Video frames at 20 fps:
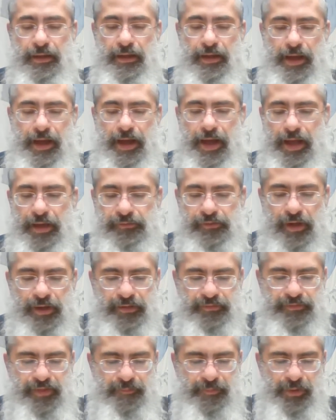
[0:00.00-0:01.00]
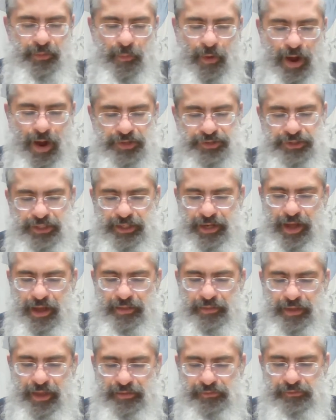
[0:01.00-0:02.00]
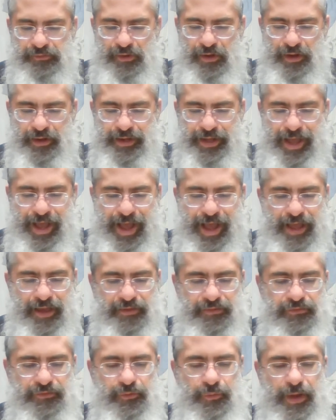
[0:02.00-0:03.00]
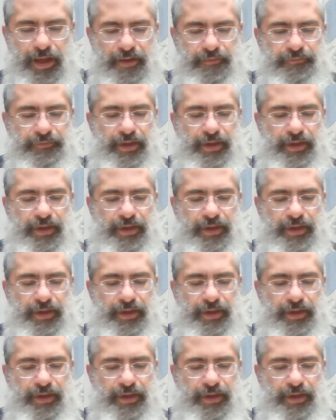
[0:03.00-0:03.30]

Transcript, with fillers: Uh, as long as they've been washed, and as long as you have